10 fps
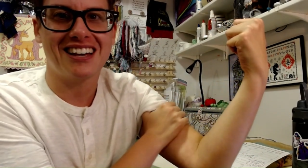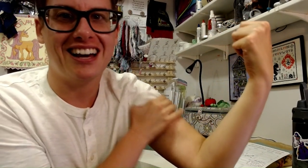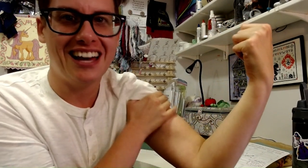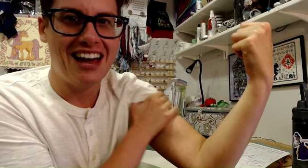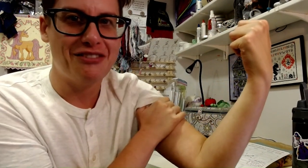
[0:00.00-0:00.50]

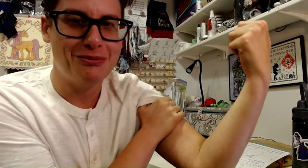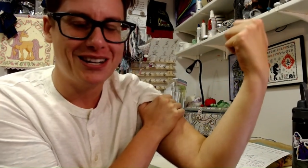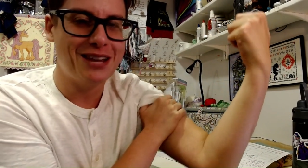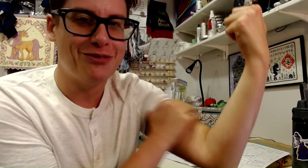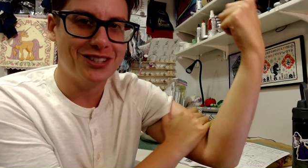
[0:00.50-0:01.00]
I haven't been
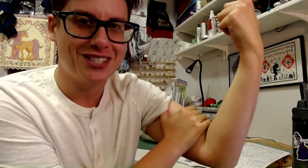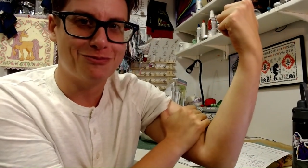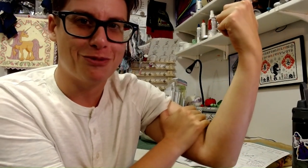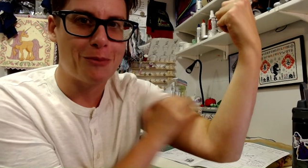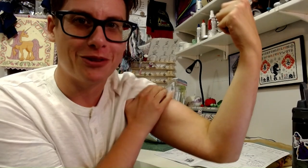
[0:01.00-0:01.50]
able to
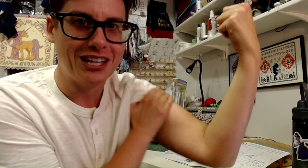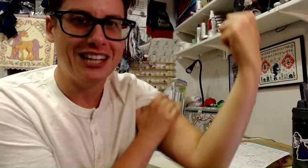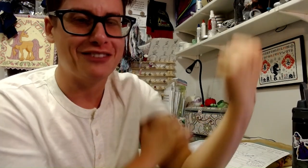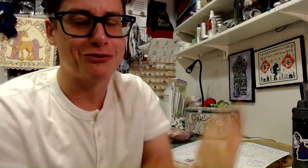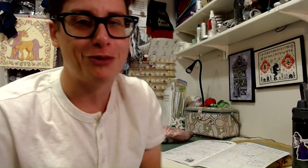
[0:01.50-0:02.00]
properly
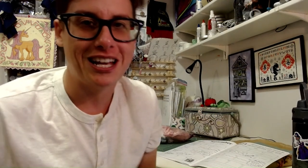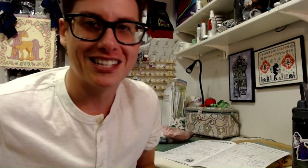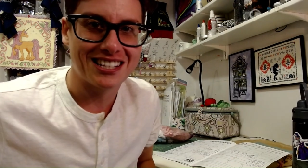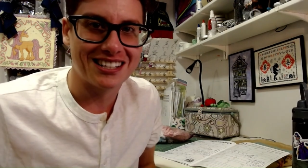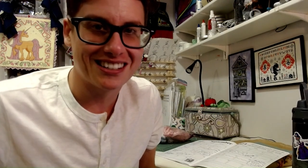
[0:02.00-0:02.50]
lift
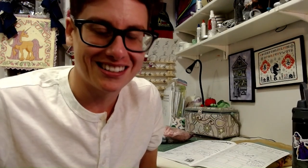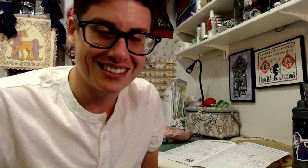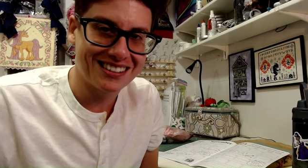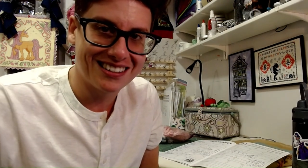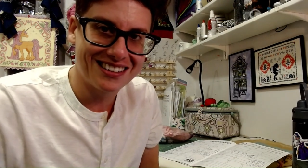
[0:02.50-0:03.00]
weights in
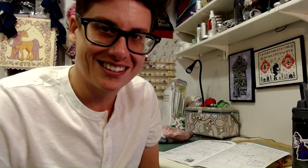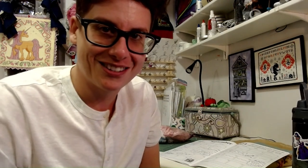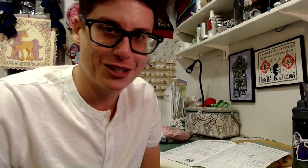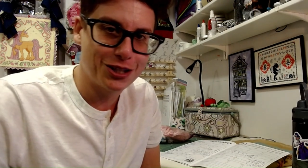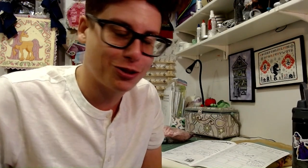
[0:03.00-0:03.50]

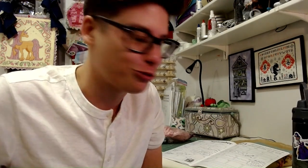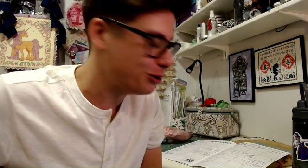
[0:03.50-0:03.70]
3